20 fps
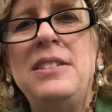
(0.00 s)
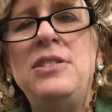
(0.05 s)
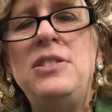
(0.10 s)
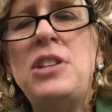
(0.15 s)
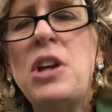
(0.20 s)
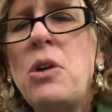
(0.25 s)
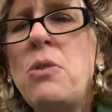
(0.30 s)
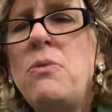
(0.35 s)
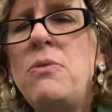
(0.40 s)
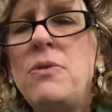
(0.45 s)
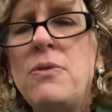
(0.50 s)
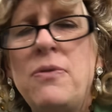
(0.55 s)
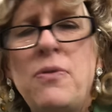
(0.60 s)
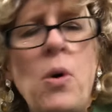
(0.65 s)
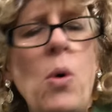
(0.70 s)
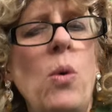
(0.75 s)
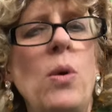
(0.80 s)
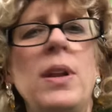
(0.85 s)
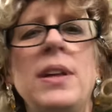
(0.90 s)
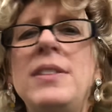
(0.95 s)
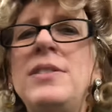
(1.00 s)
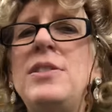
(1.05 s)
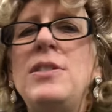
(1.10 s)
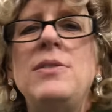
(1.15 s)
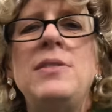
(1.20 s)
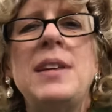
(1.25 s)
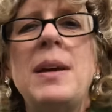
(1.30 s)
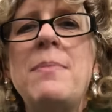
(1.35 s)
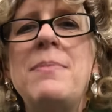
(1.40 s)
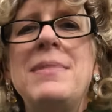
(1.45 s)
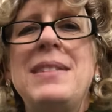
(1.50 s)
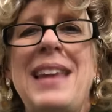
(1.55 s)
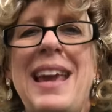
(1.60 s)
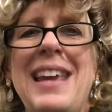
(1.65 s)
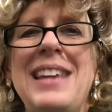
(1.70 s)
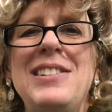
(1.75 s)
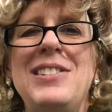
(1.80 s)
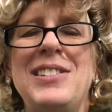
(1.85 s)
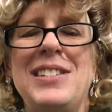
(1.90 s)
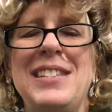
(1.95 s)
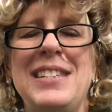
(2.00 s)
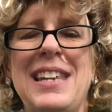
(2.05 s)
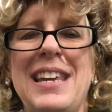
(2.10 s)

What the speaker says: Don't fall into temptation,